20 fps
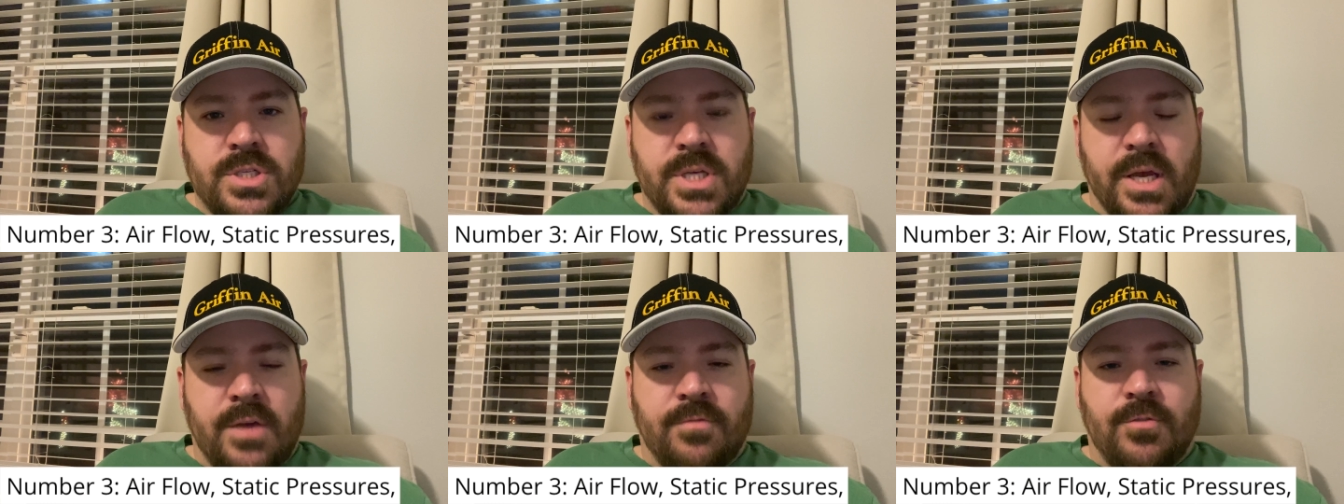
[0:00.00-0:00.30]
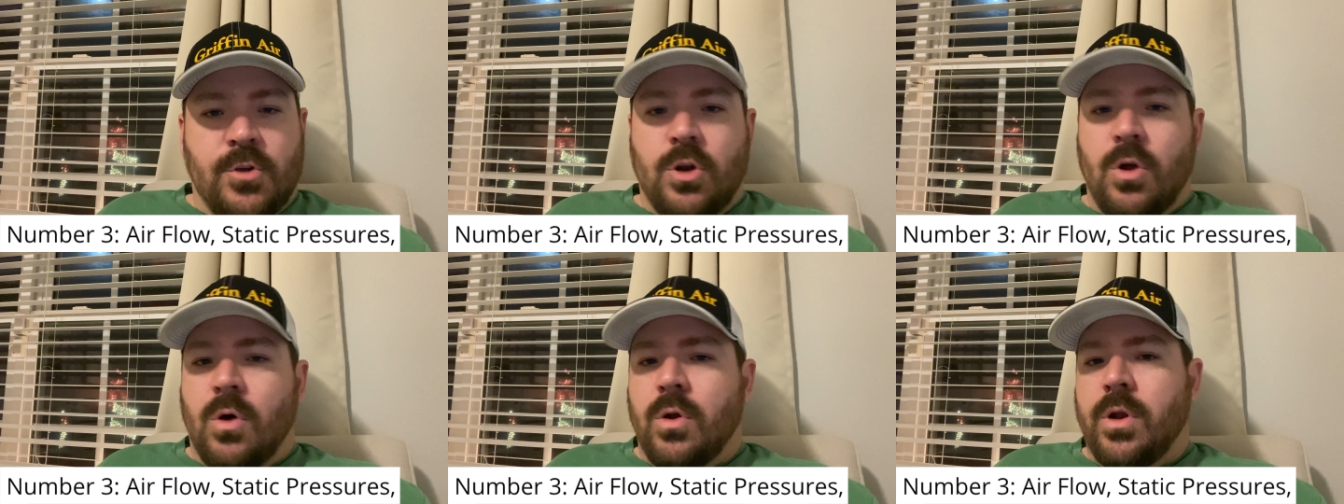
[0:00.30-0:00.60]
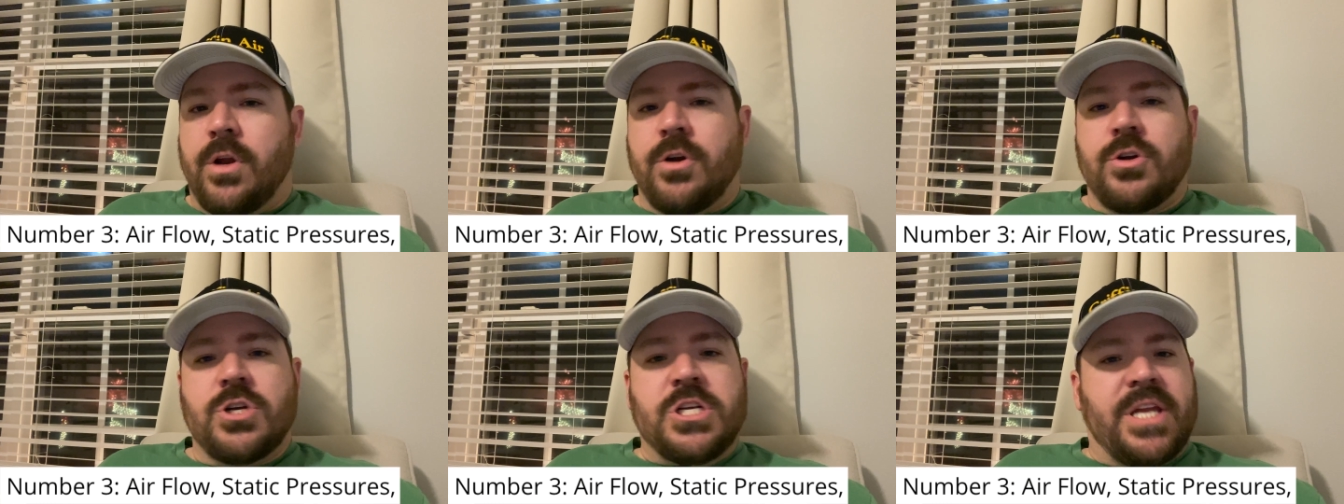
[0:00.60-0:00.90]
if you don't
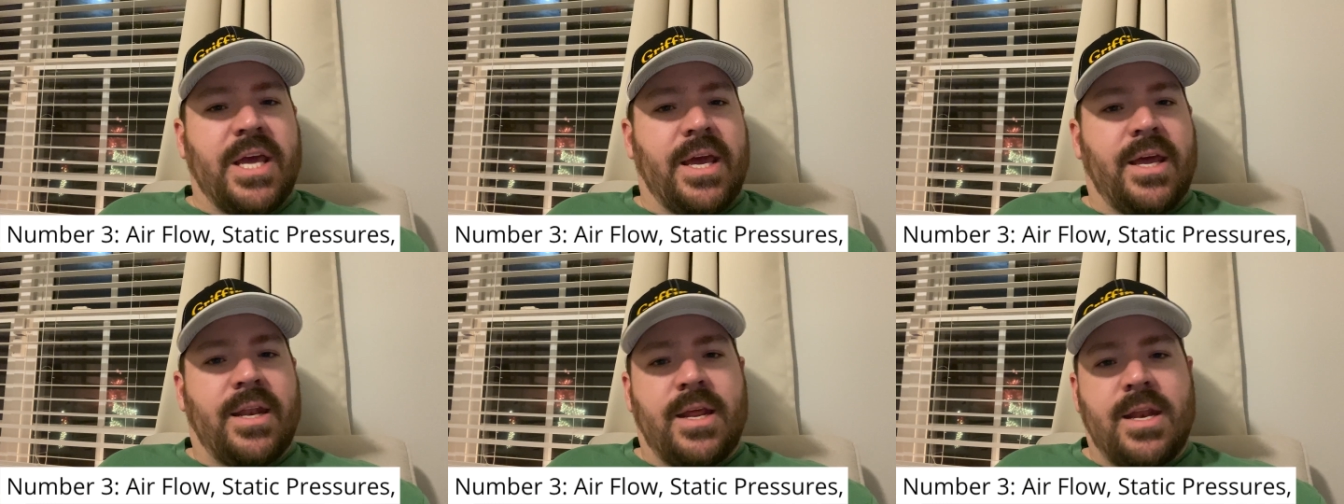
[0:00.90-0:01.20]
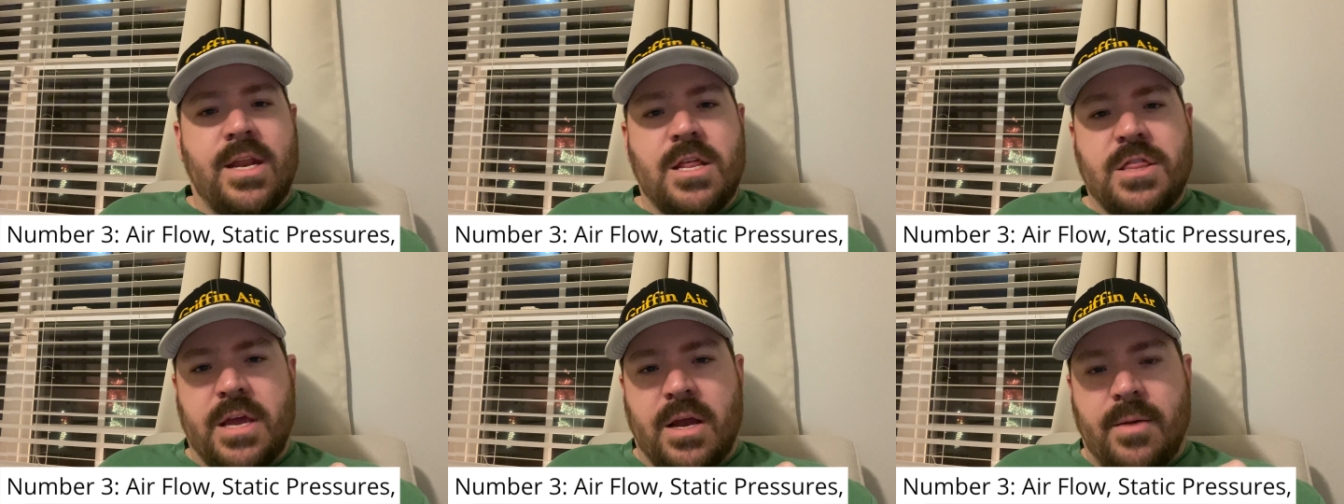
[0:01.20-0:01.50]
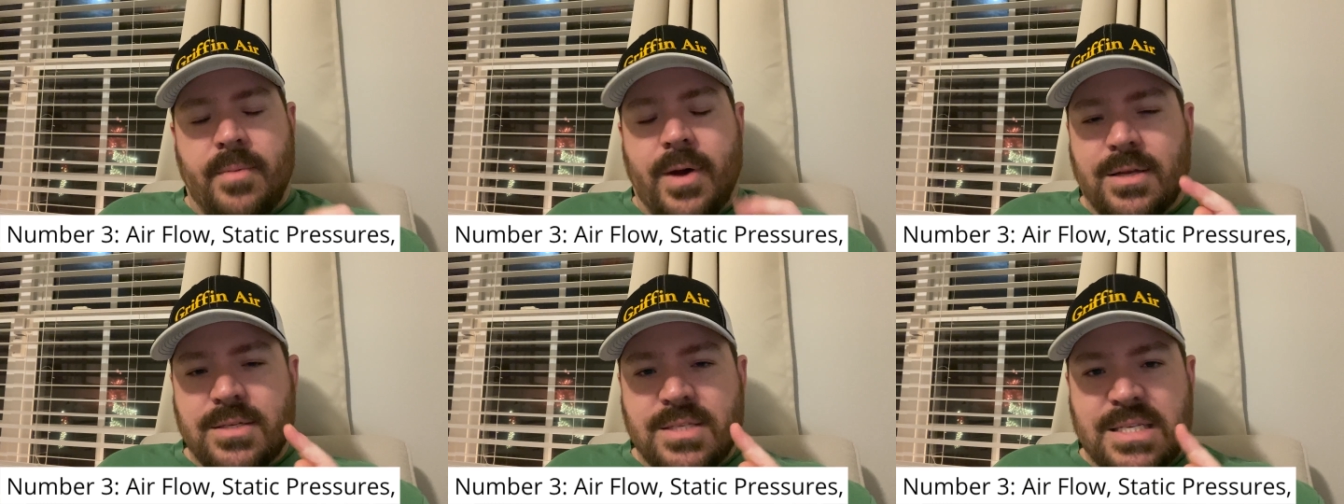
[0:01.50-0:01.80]
understand anything
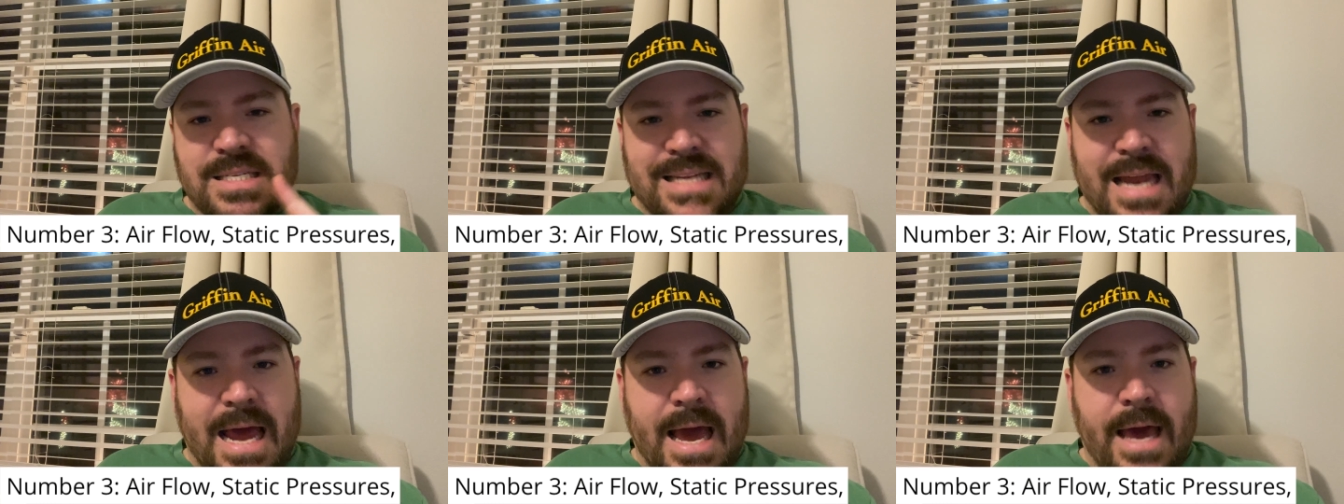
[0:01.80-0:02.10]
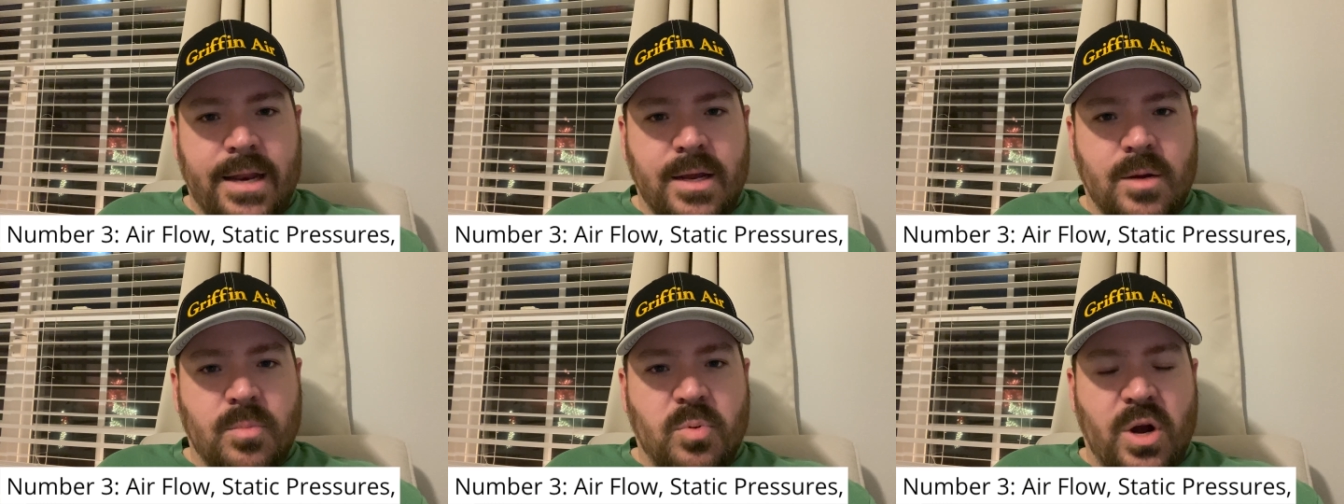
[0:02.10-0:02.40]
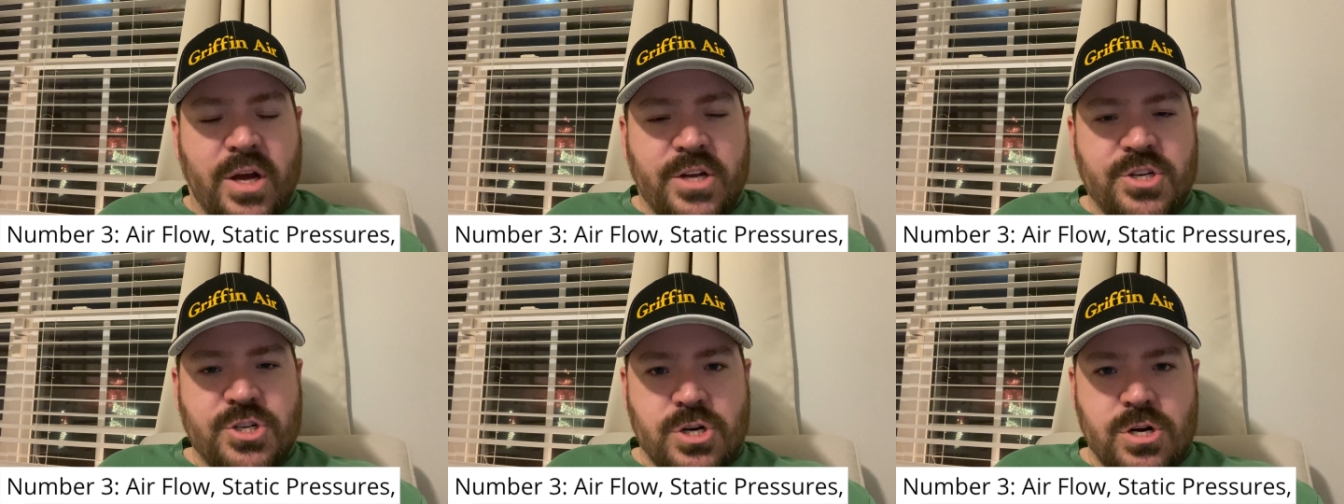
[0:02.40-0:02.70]
about static
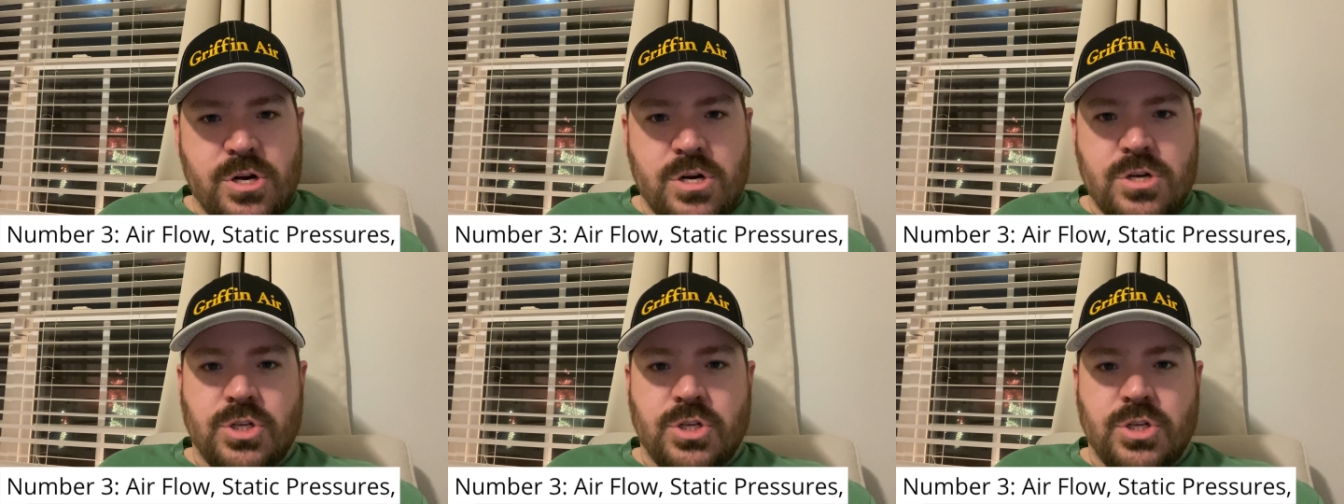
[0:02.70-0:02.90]
pressure,